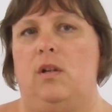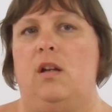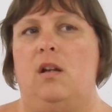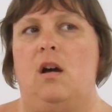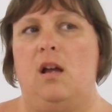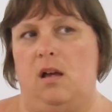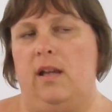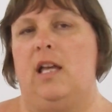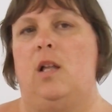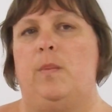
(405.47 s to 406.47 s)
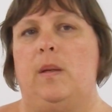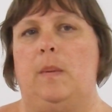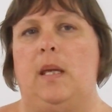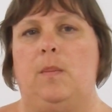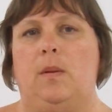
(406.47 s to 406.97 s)
and I like helping
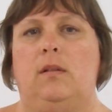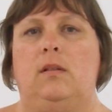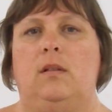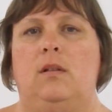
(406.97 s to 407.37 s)
people